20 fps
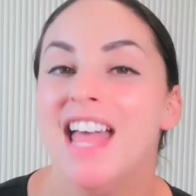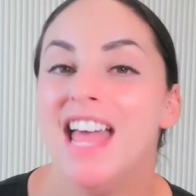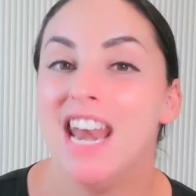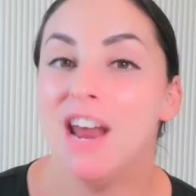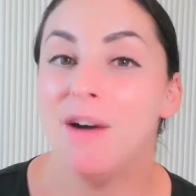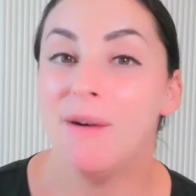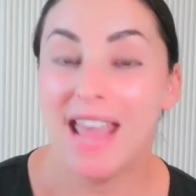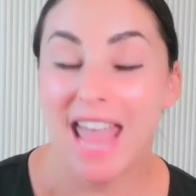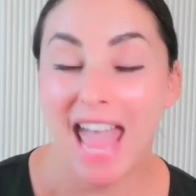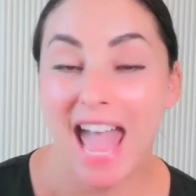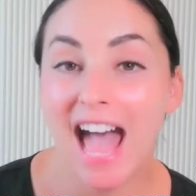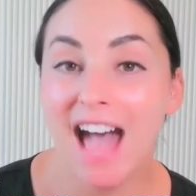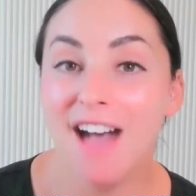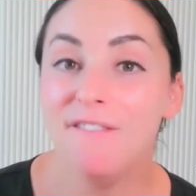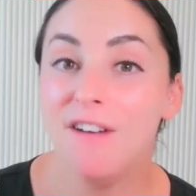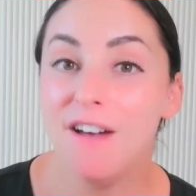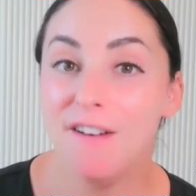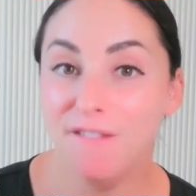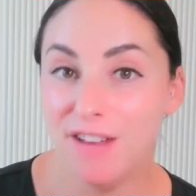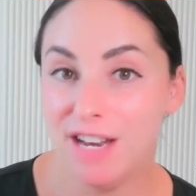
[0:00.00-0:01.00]
Now, I
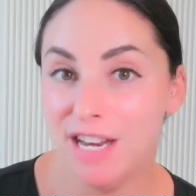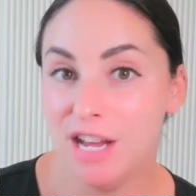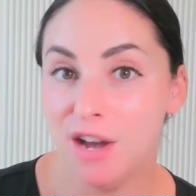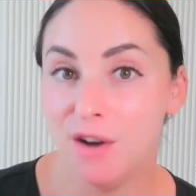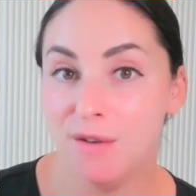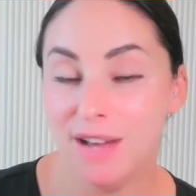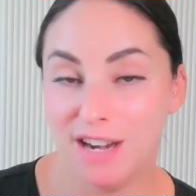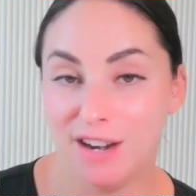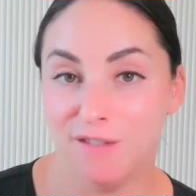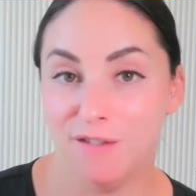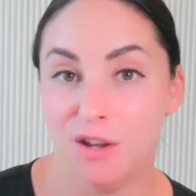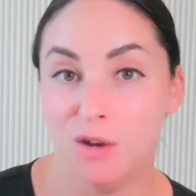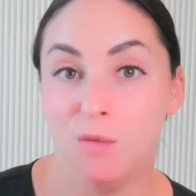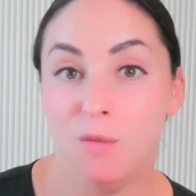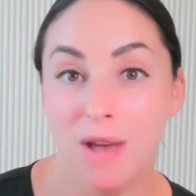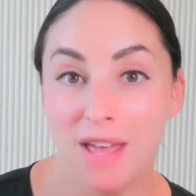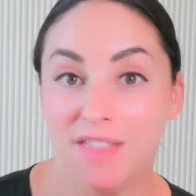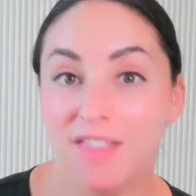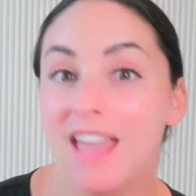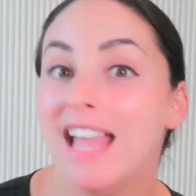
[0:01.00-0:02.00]
have a video interview
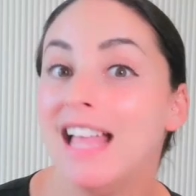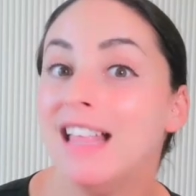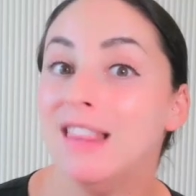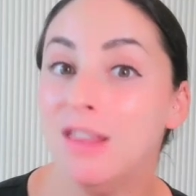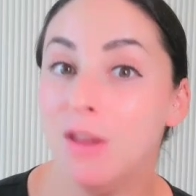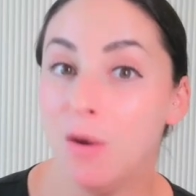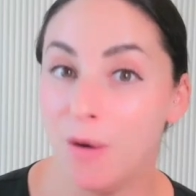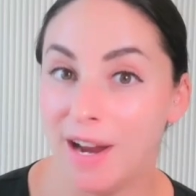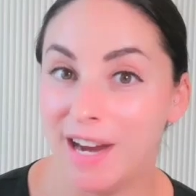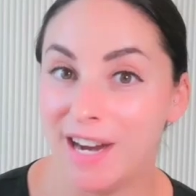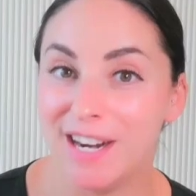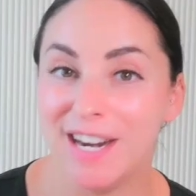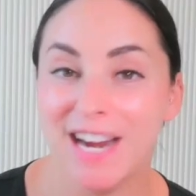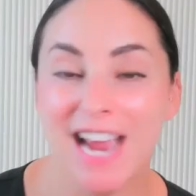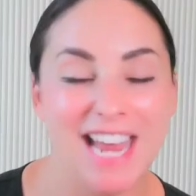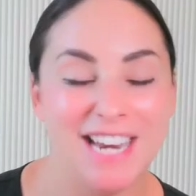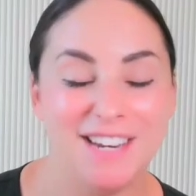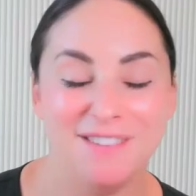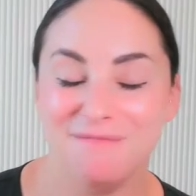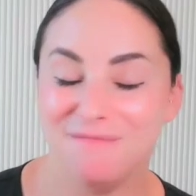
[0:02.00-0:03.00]
with a lawyer,
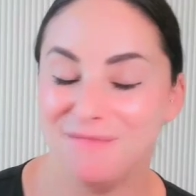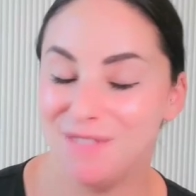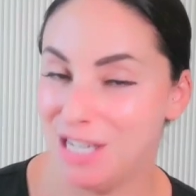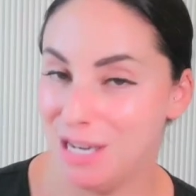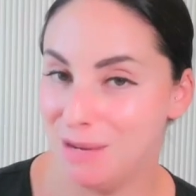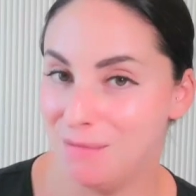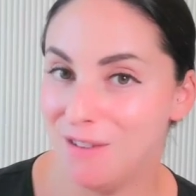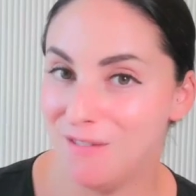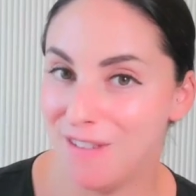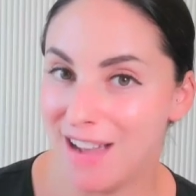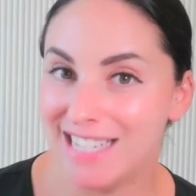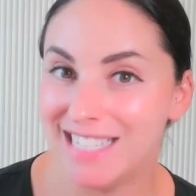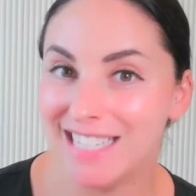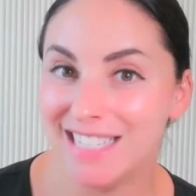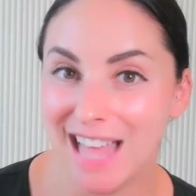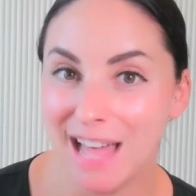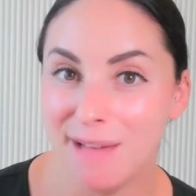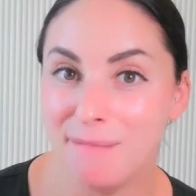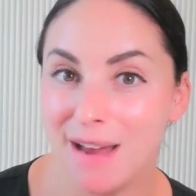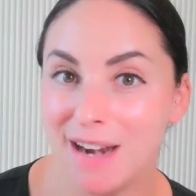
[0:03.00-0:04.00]
and she provides a
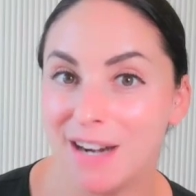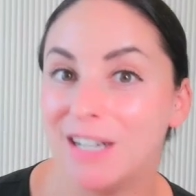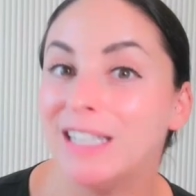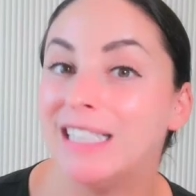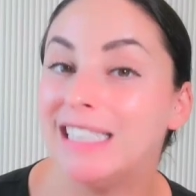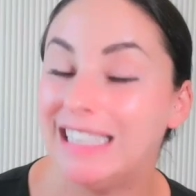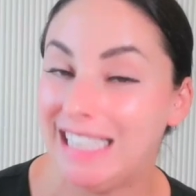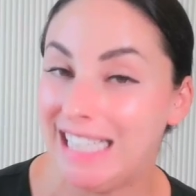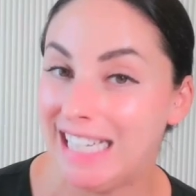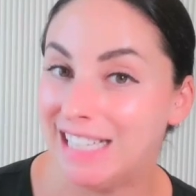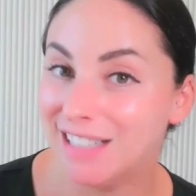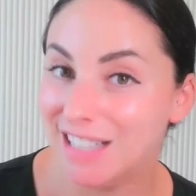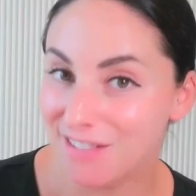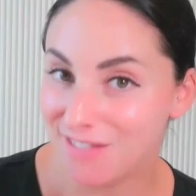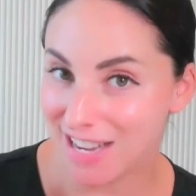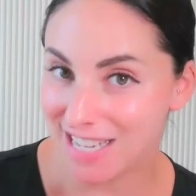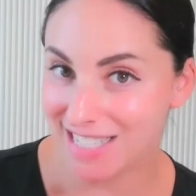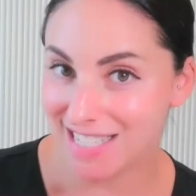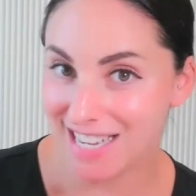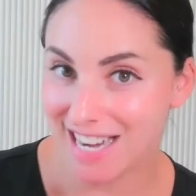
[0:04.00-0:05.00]
lot better legal
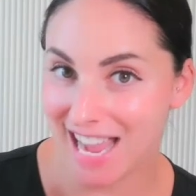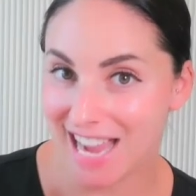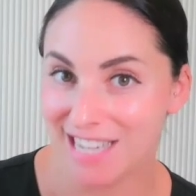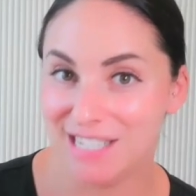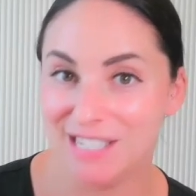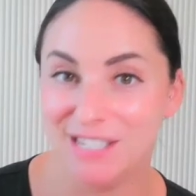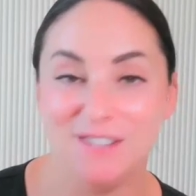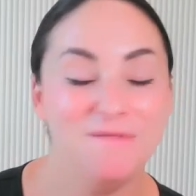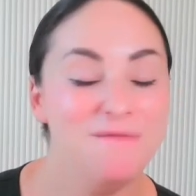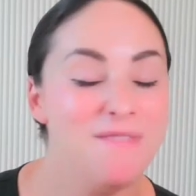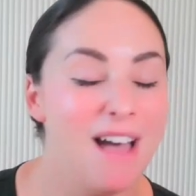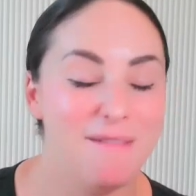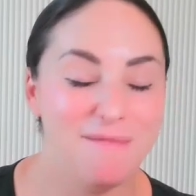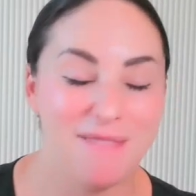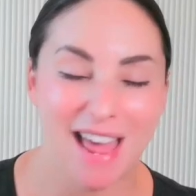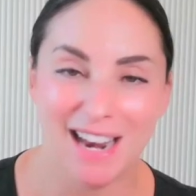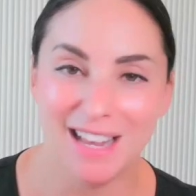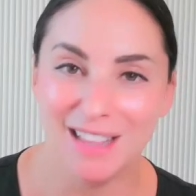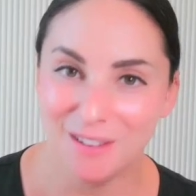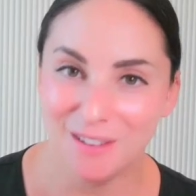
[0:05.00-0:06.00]
advice than I do. I'm
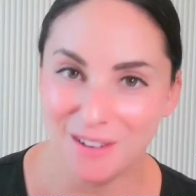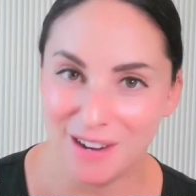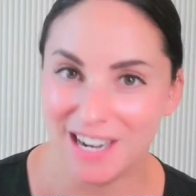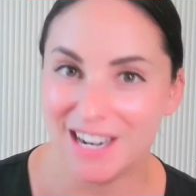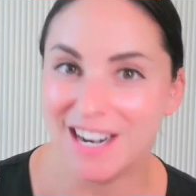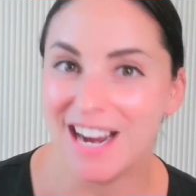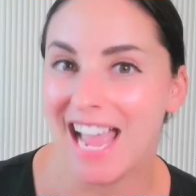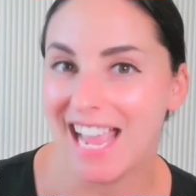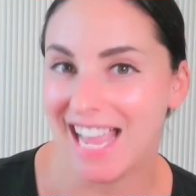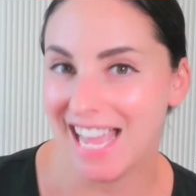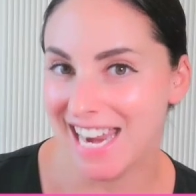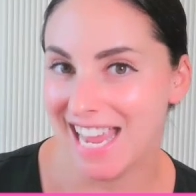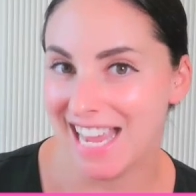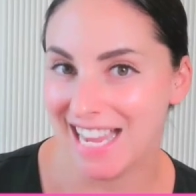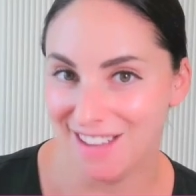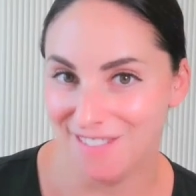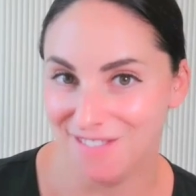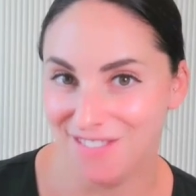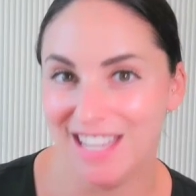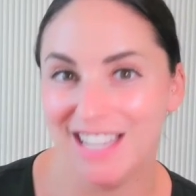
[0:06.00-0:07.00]
not a lawyer. I cannot
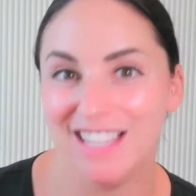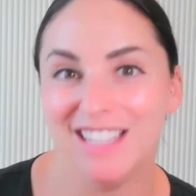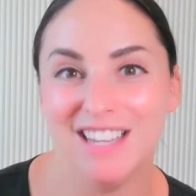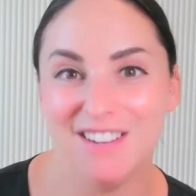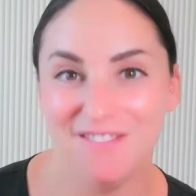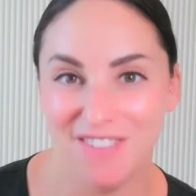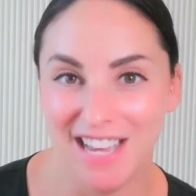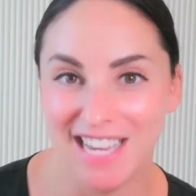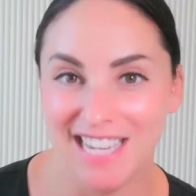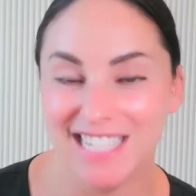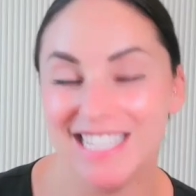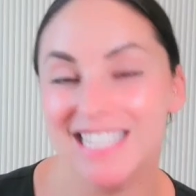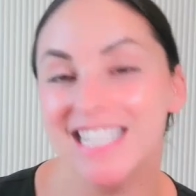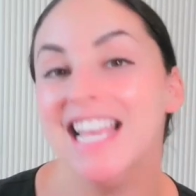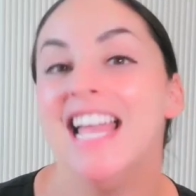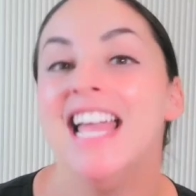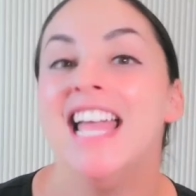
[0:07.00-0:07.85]
give legal advice.